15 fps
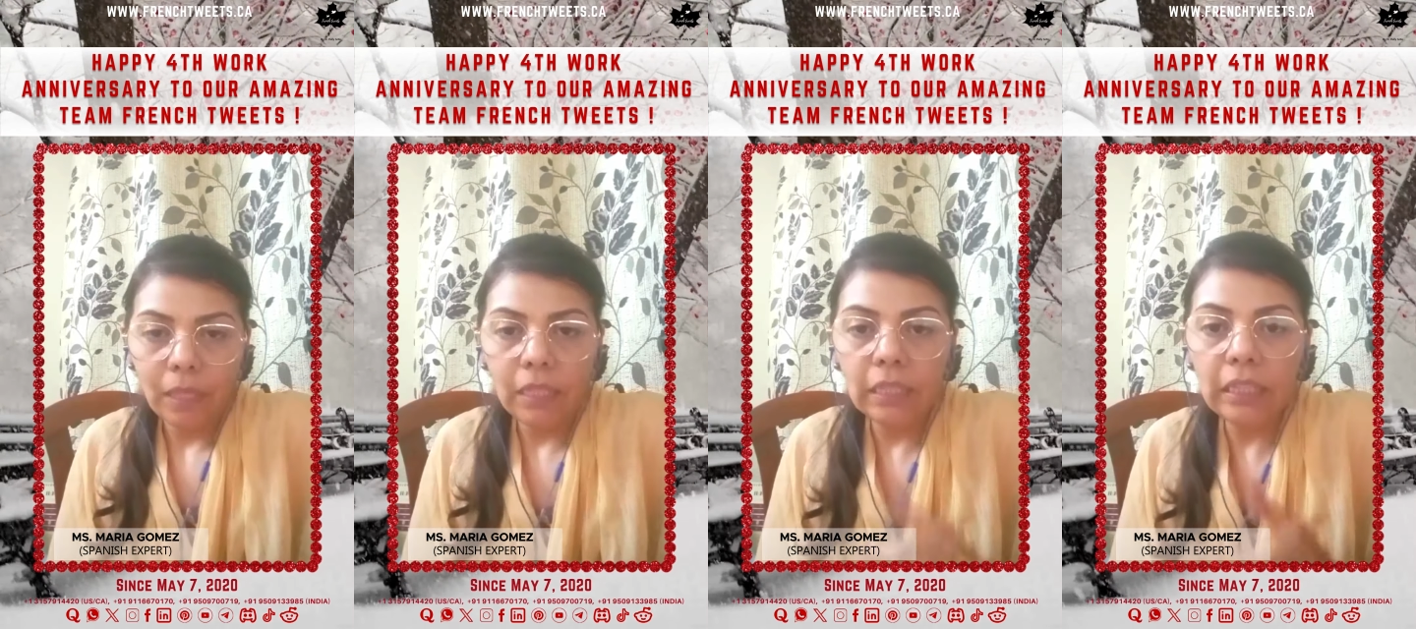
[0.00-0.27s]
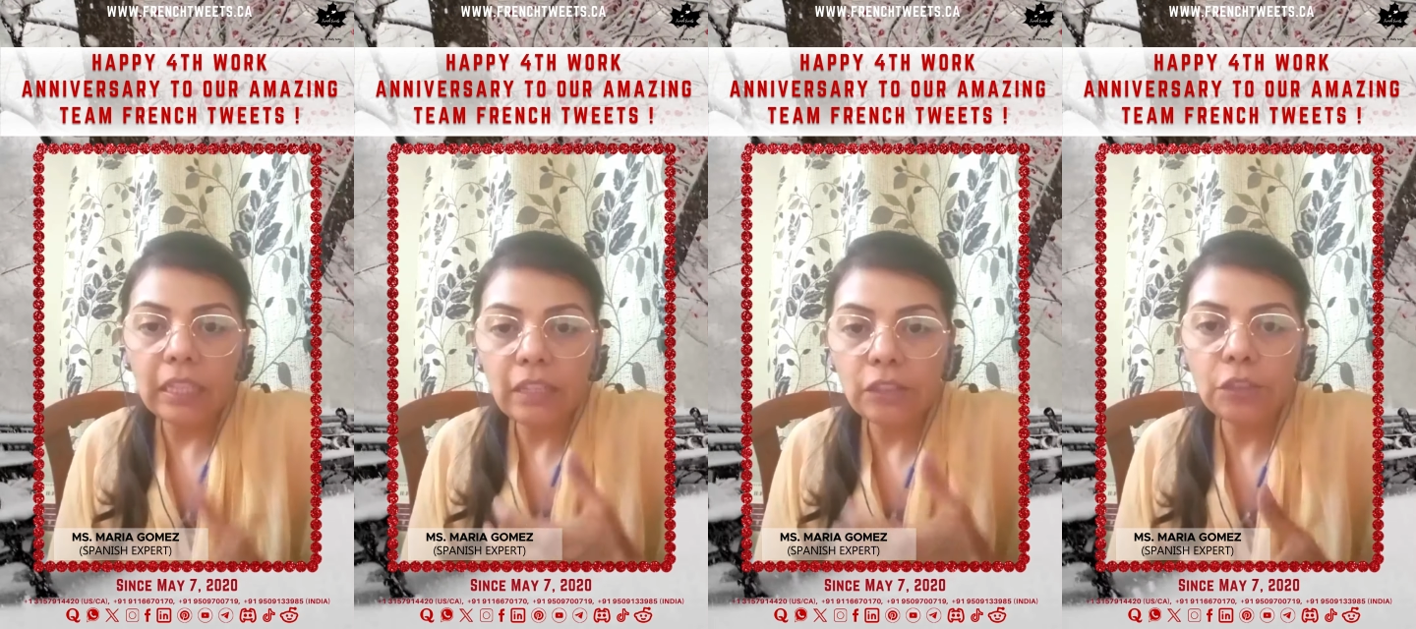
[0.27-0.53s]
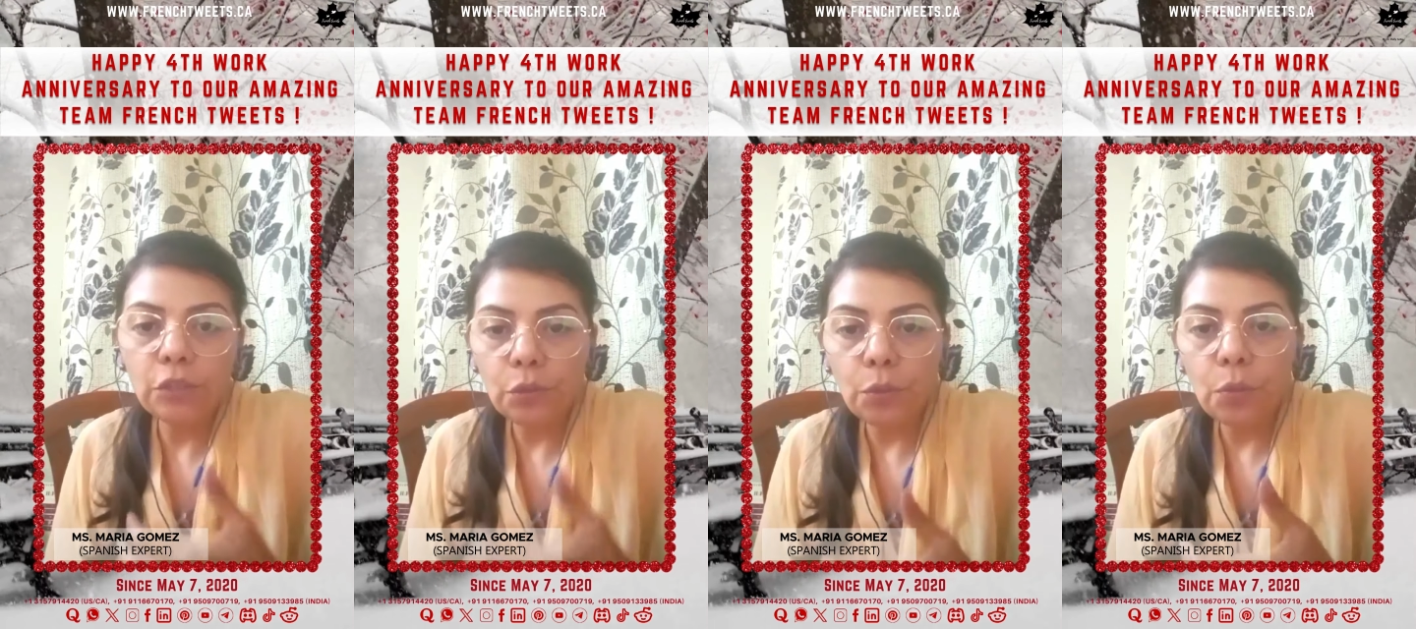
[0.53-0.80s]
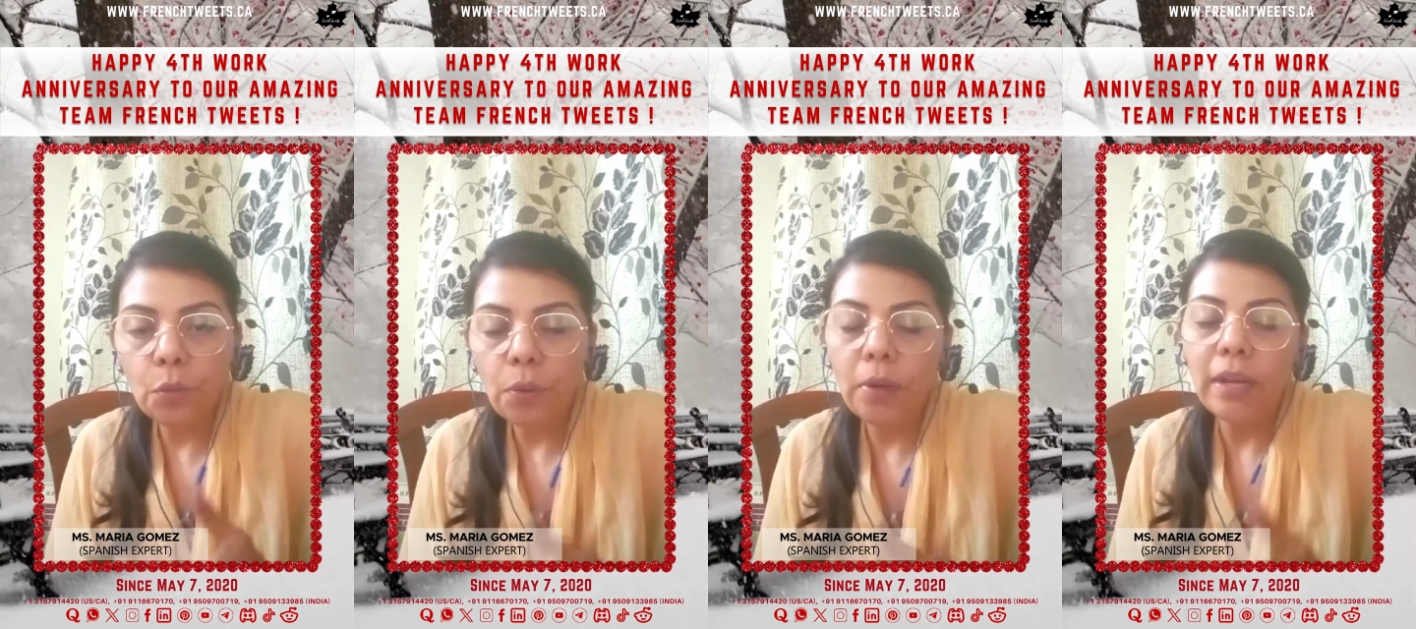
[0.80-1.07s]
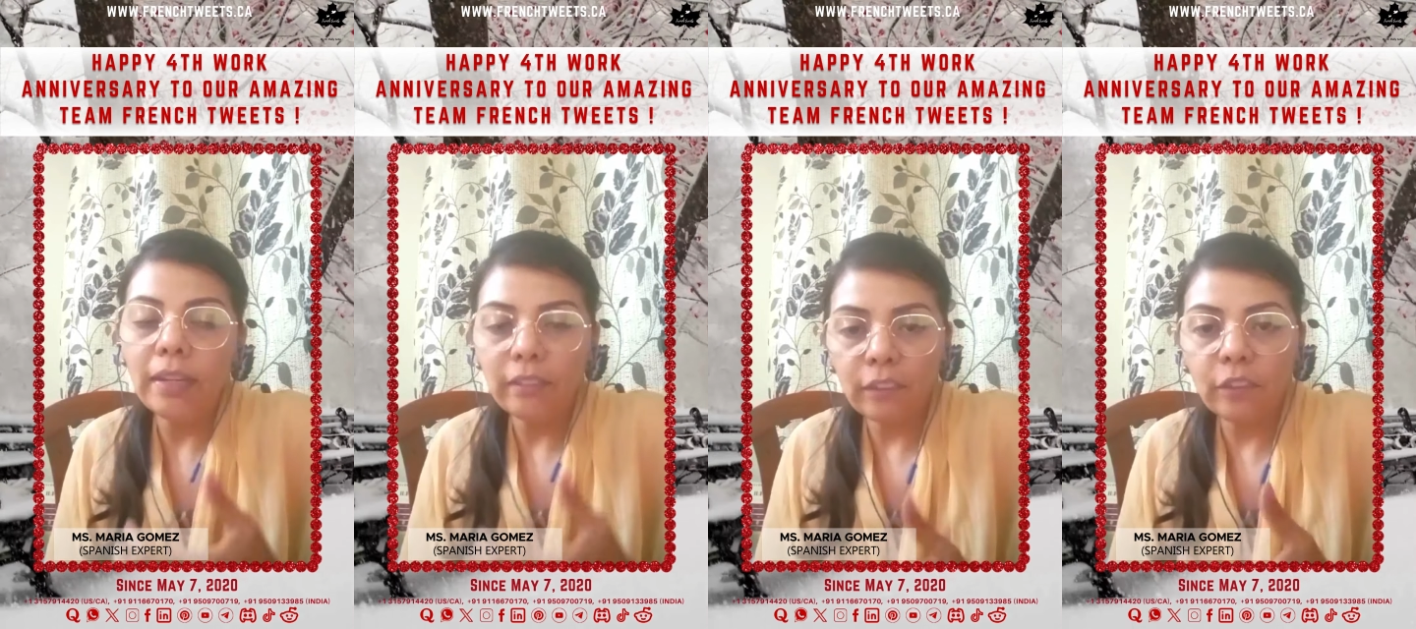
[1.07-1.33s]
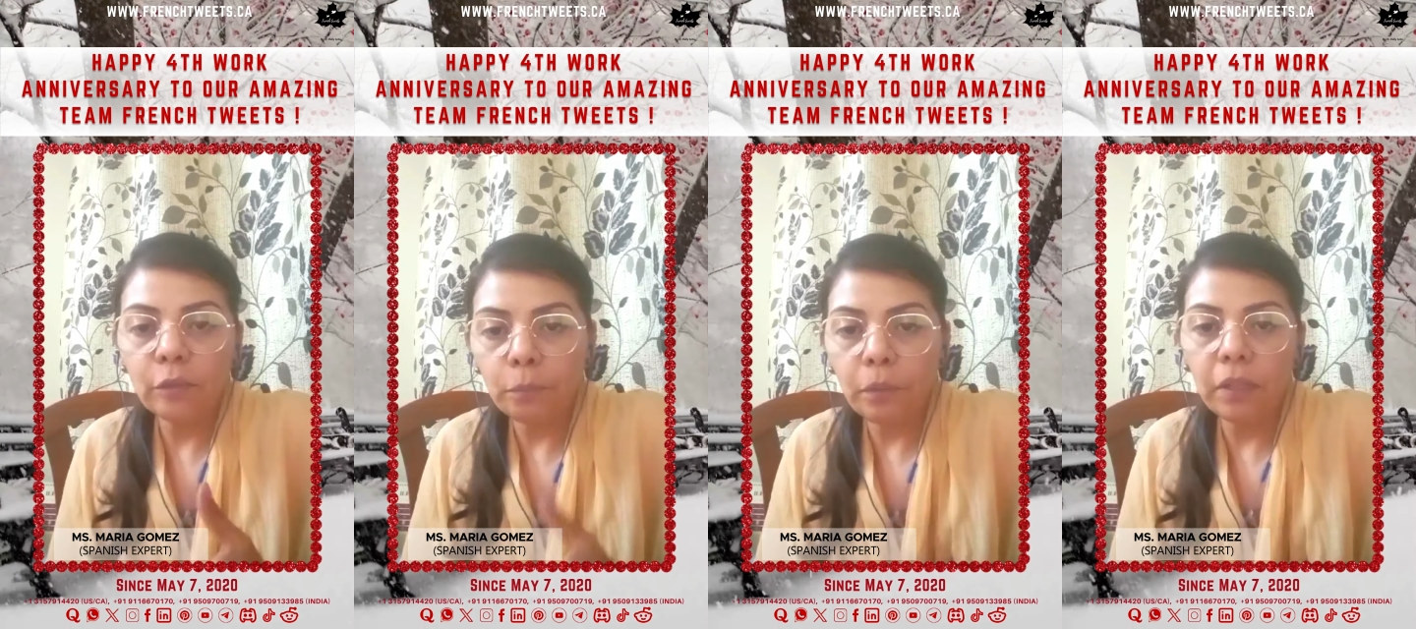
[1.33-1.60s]
in this new
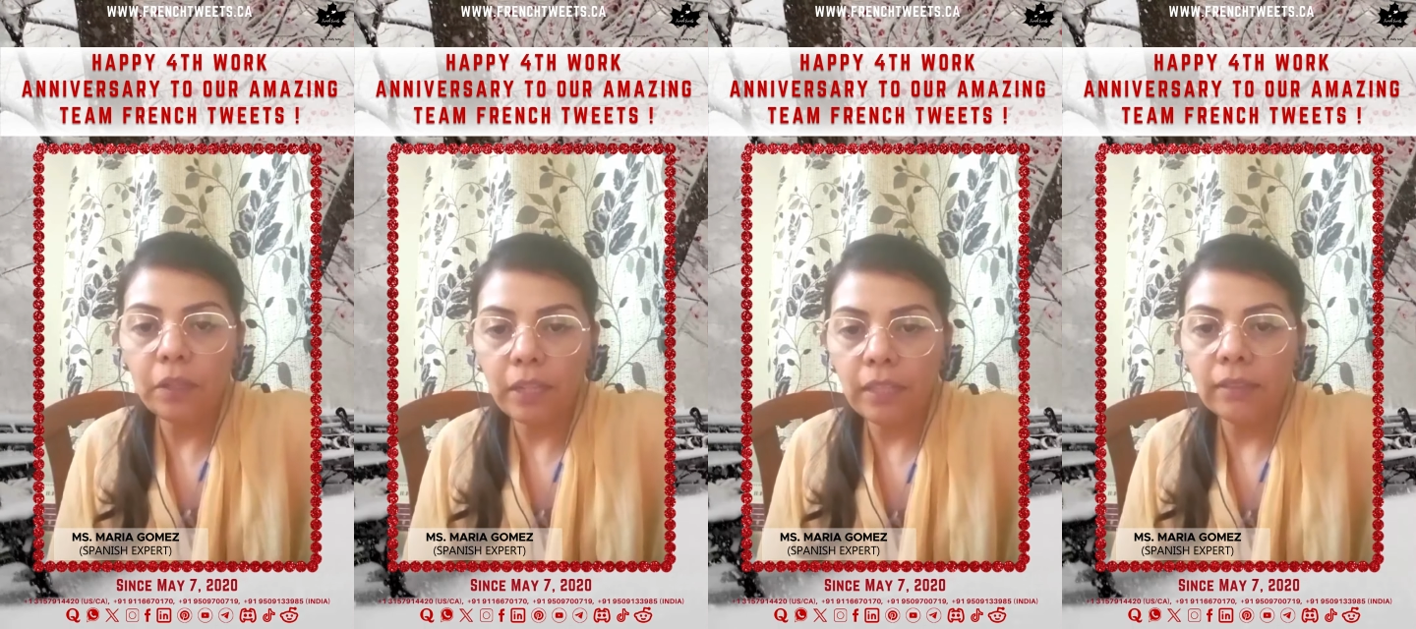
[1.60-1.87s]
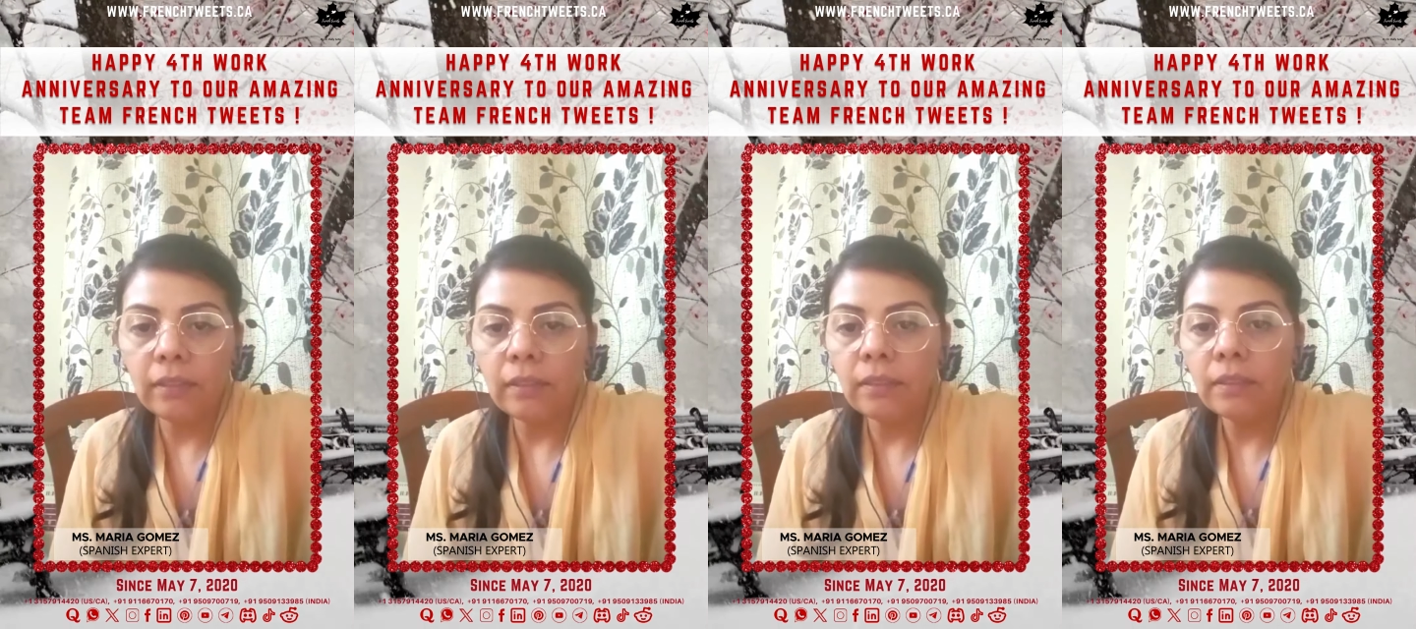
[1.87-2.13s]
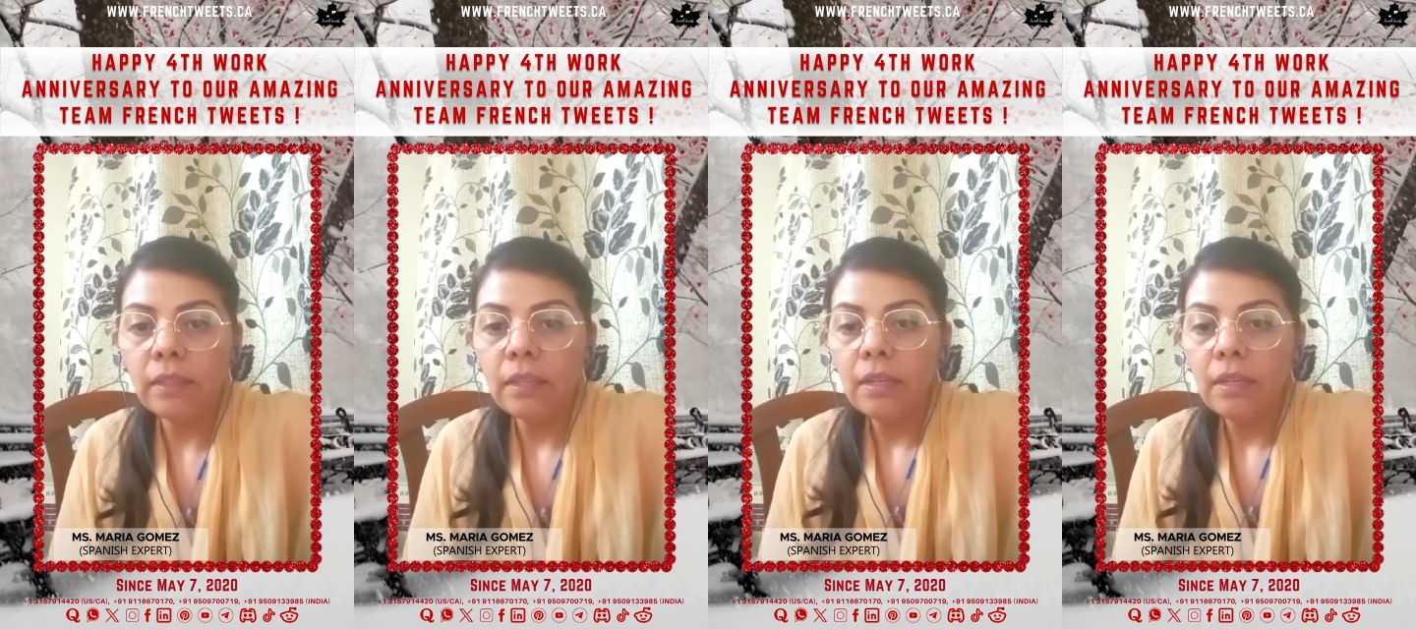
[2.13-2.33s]
experience